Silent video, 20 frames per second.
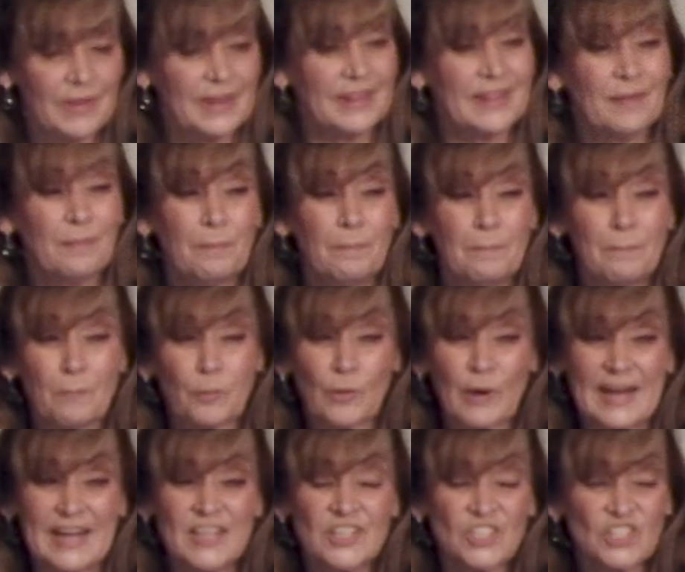the
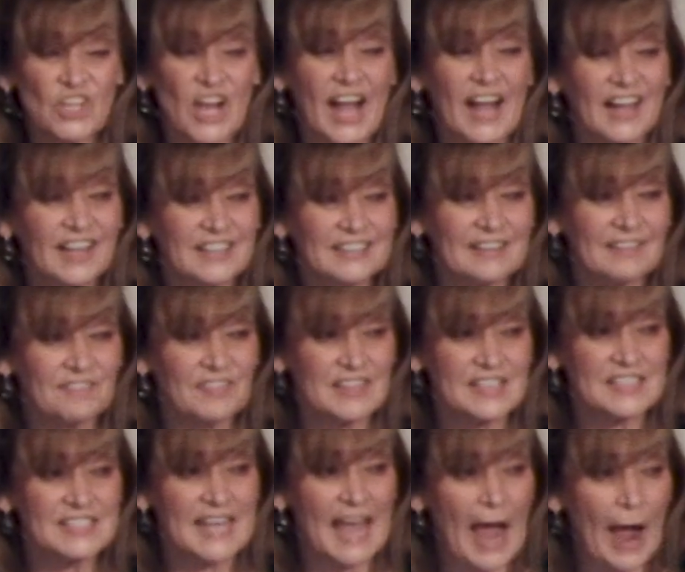brainchild of the
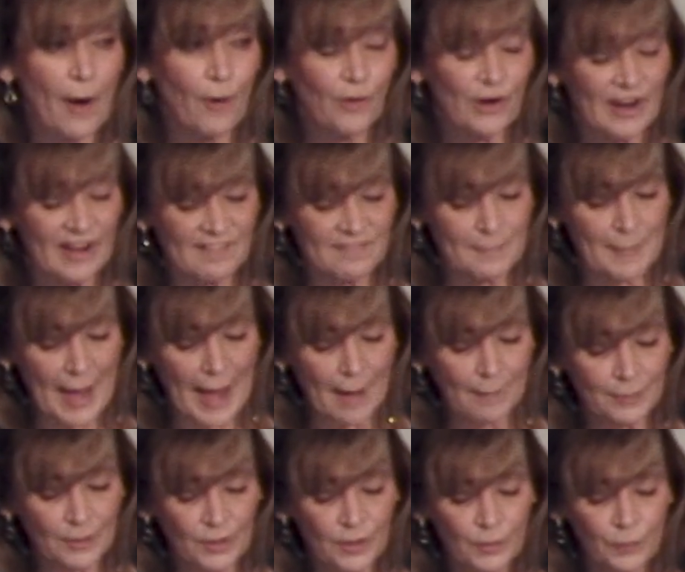Tower of
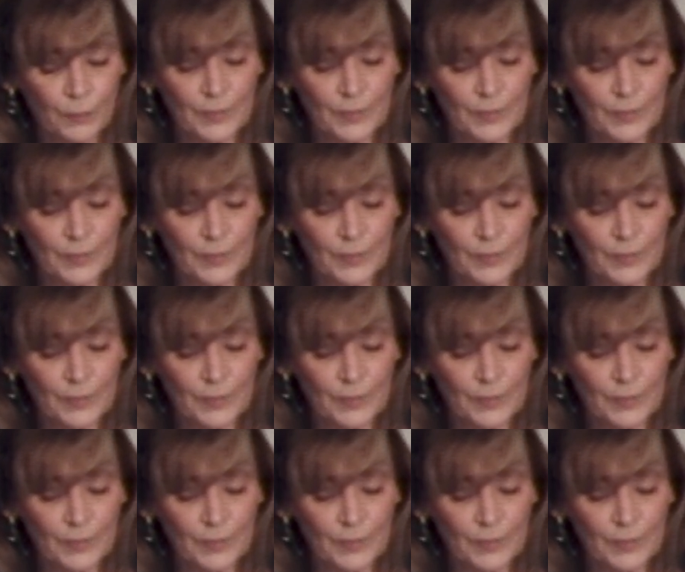Babel,